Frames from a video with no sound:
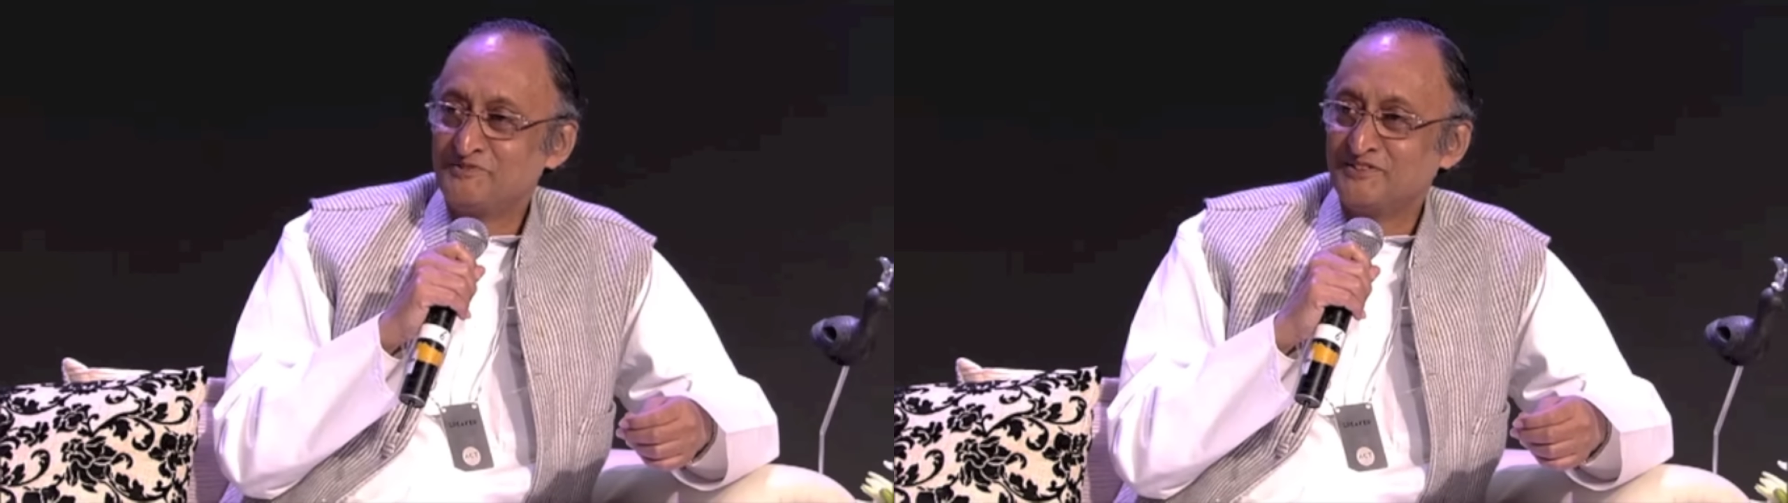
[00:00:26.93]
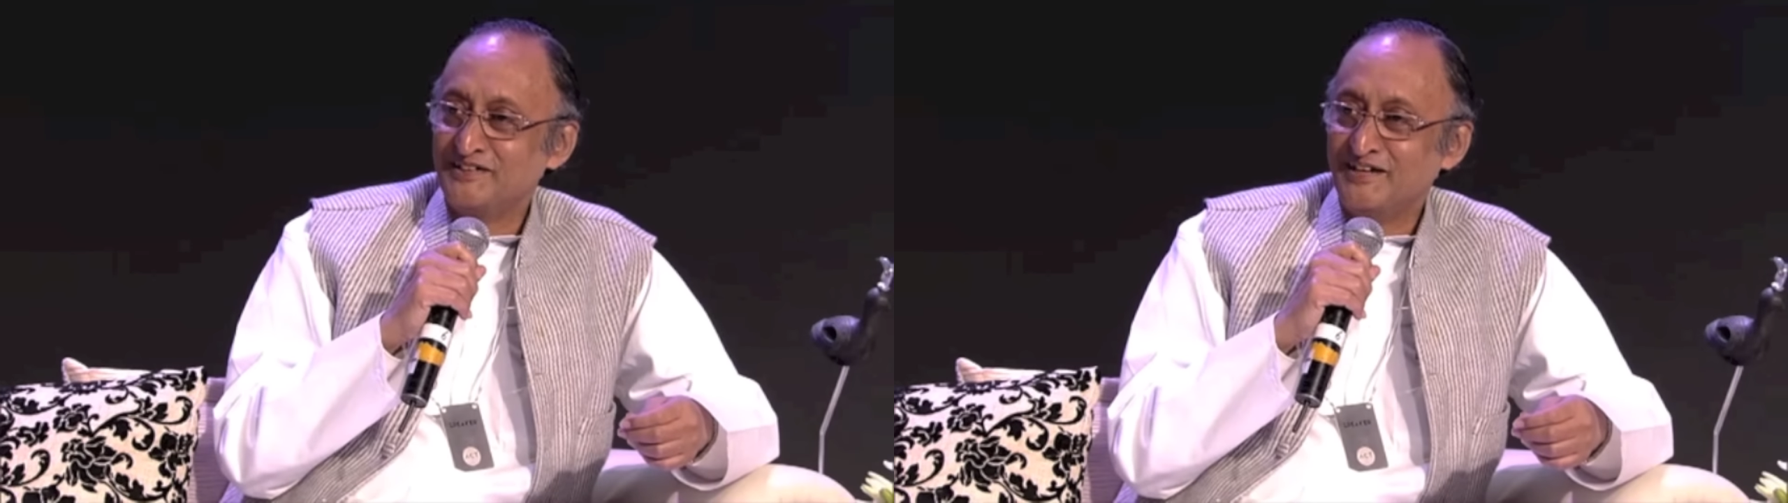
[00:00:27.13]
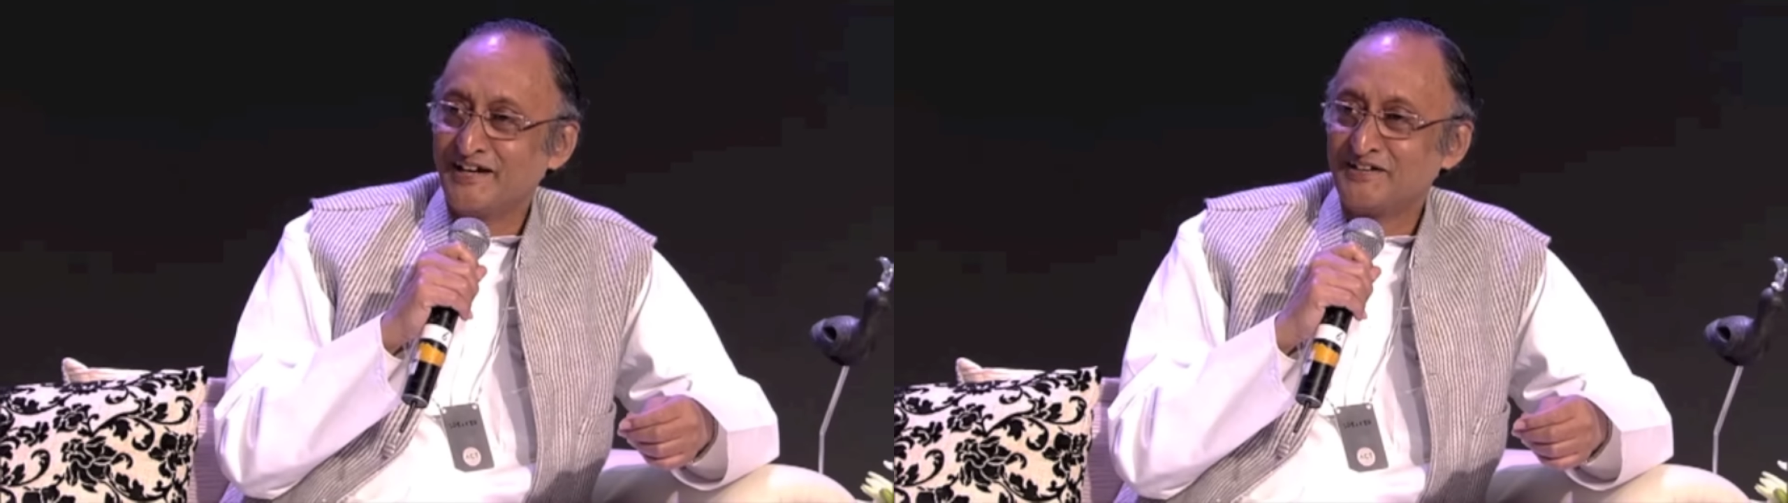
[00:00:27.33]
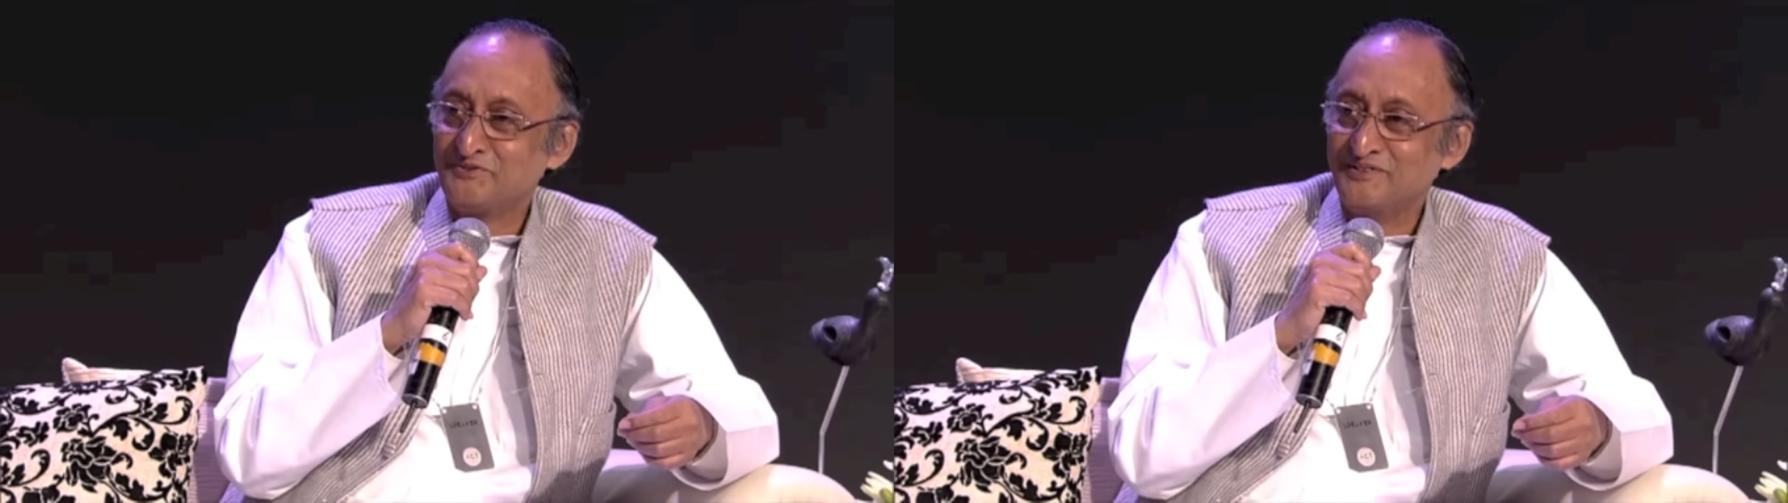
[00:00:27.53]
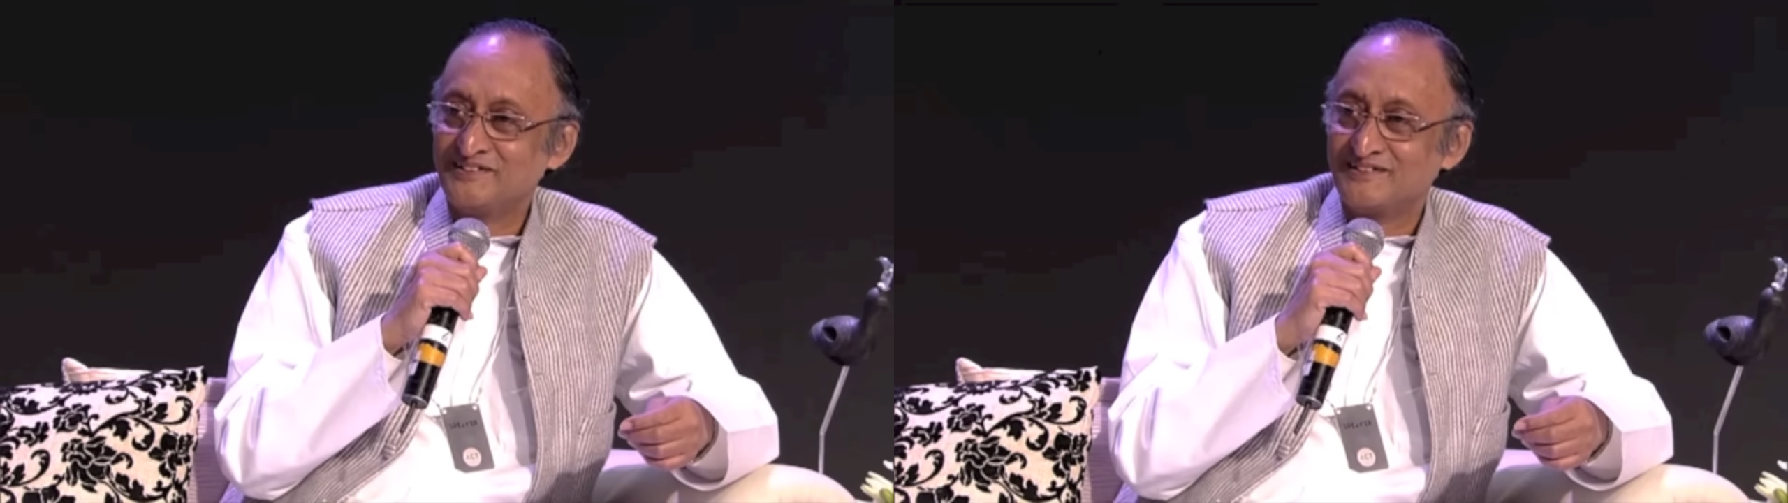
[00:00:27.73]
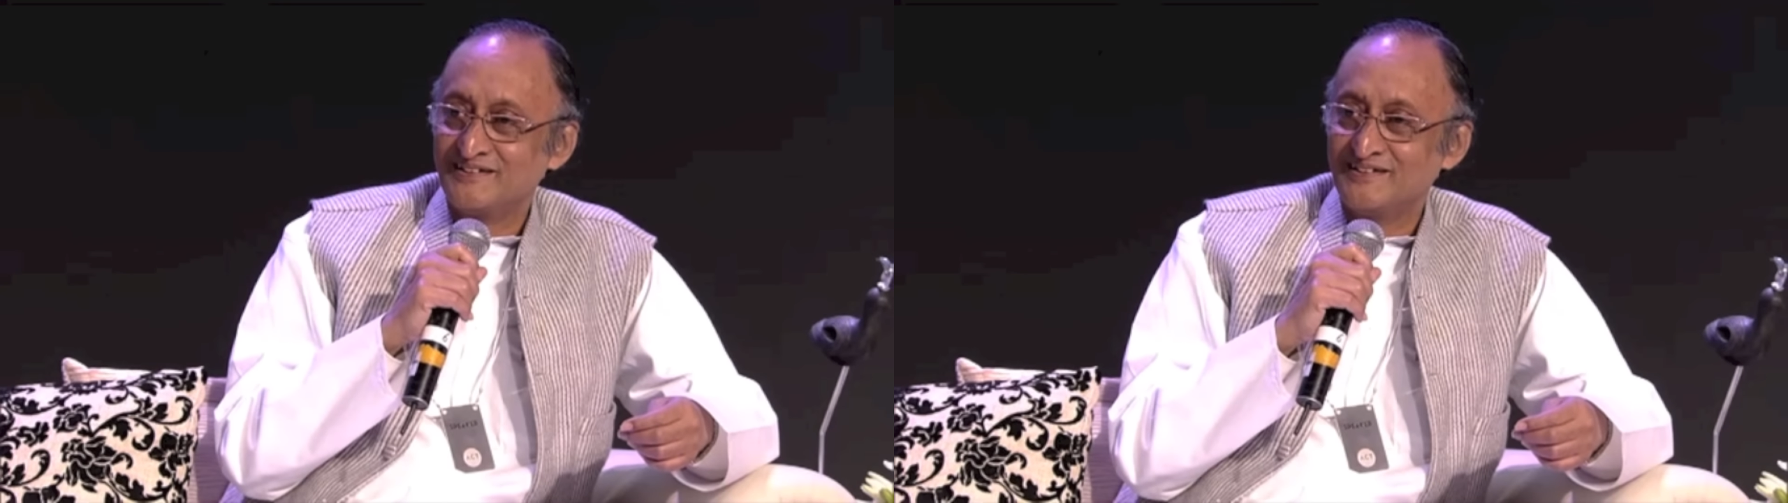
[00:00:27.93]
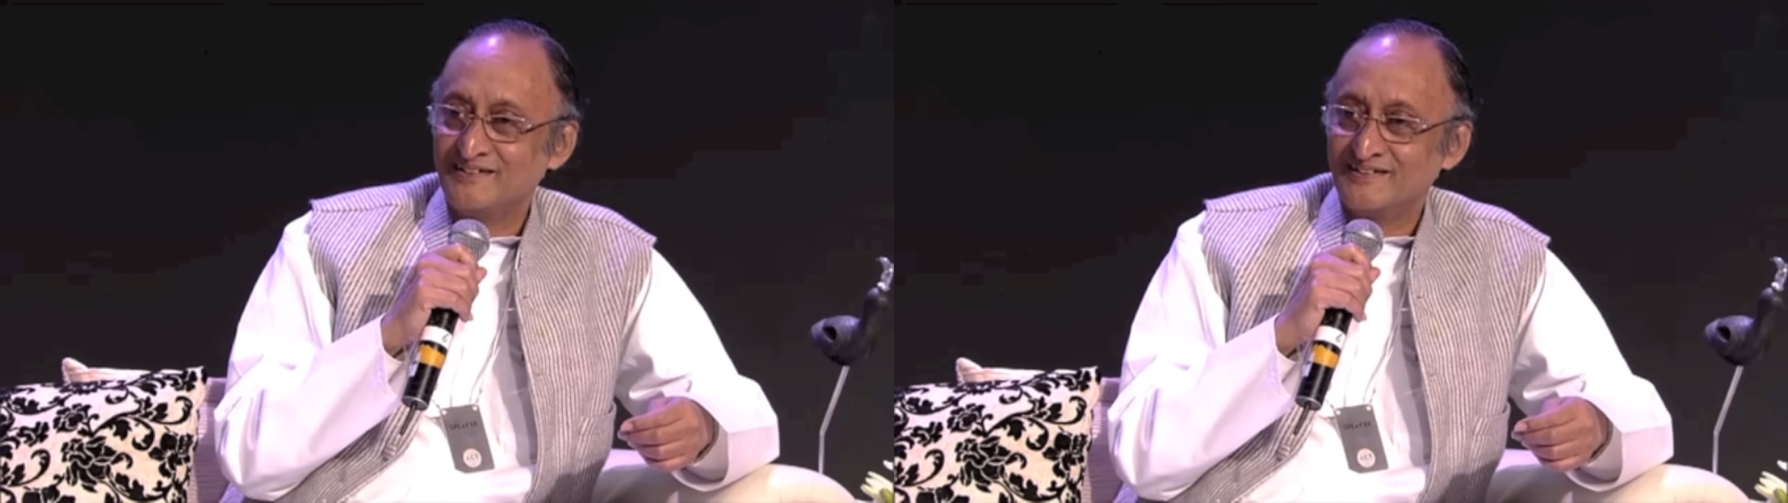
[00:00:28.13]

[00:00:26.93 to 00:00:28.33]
to her neck with uh,